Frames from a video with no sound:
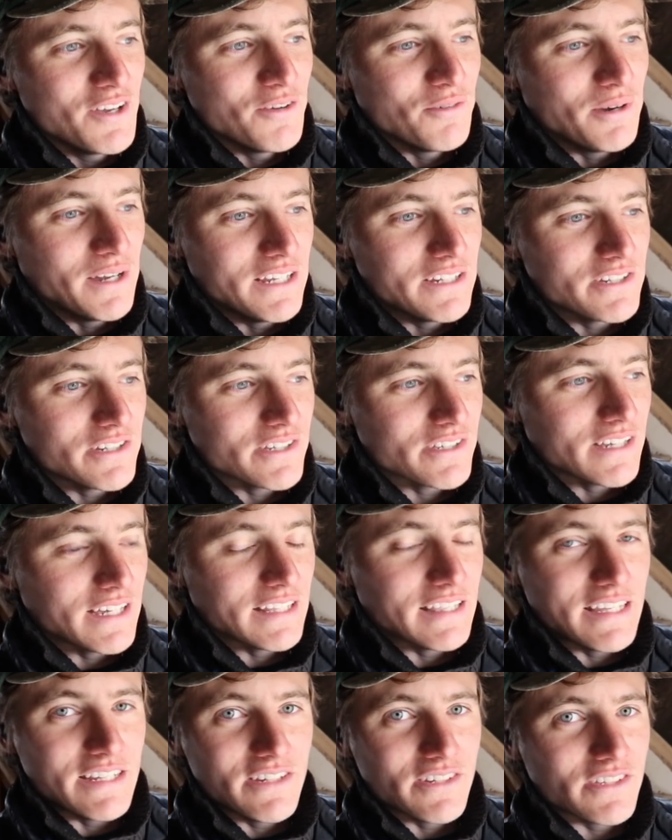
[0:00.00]
when it's just
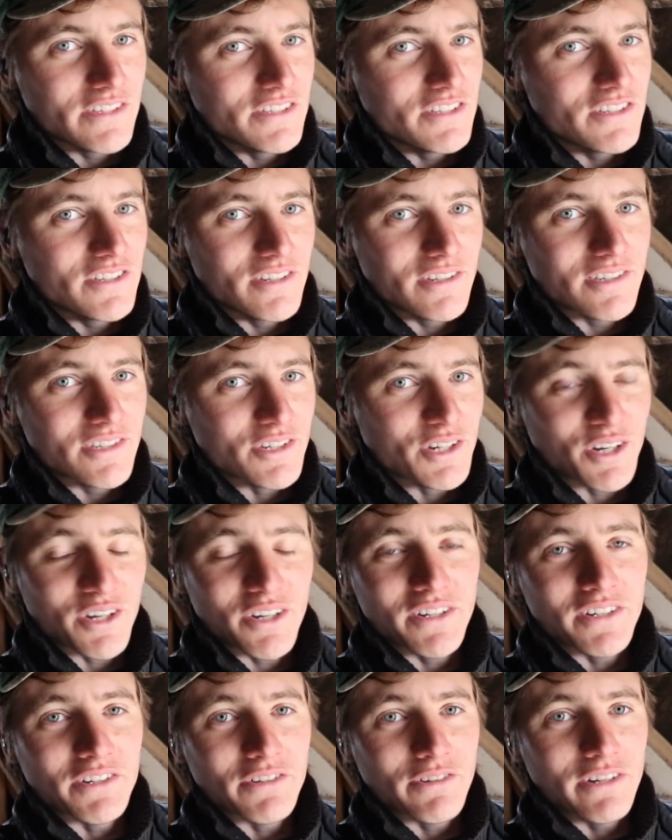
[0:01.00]
like they just
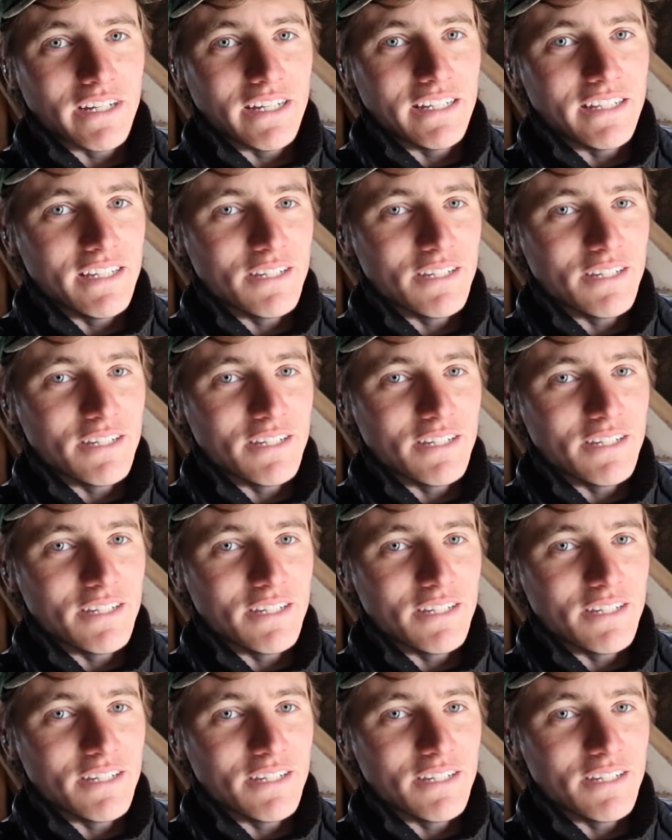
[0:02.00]
turn green.